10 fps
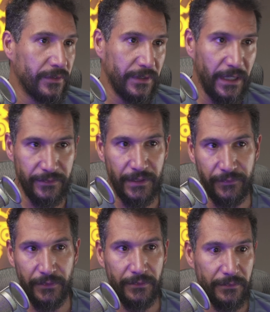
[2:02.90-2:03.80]
has
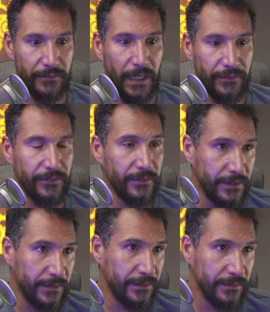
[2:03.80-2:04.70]
never
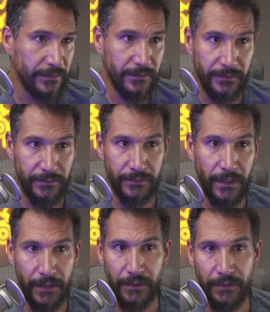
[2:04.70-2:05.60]
actually,
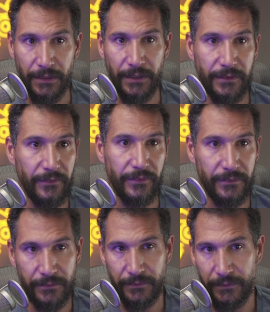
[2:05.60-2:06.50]
he's never
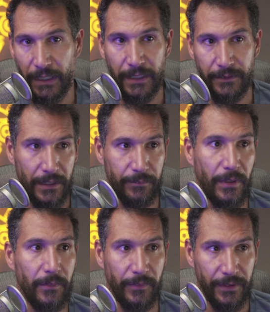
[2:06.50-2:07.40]
had a
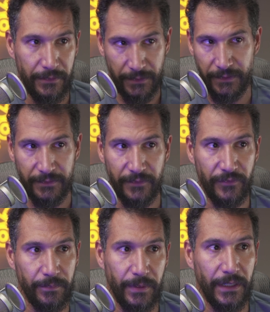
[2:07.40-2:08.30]
problem with it. It's never
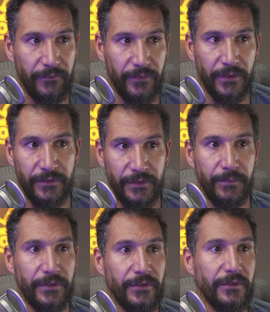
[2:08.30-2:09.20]
played him false, his
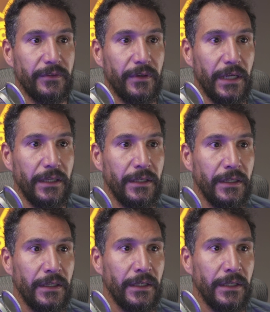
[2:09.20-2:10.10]
ambitions, okay?
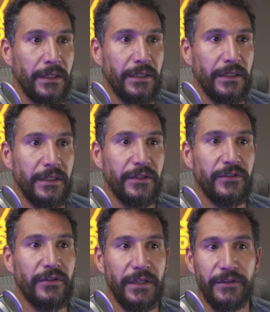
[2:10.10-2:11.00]

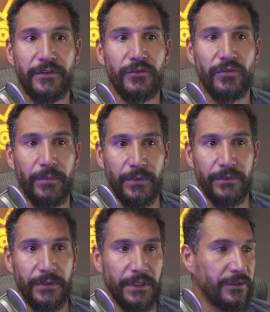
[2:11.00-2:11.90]
He's still troubled
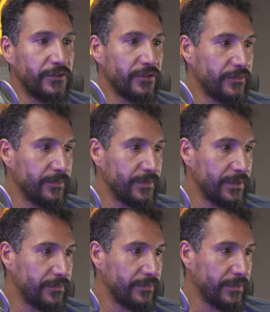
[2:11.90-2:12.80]
and unsure of
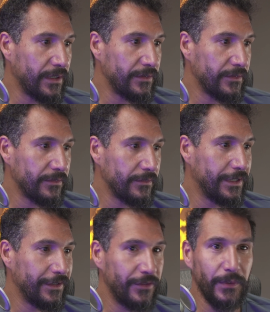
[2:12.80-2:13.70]
himself, right? So
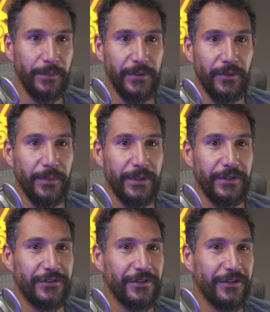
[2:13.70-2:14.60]
do you want to be troubled
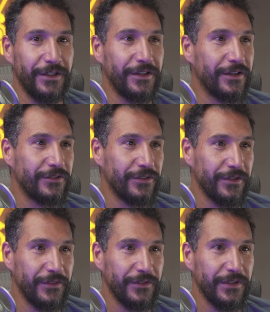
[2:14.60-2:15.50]
and unsure
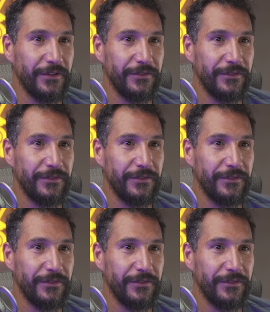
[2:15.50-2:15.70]
of yourself?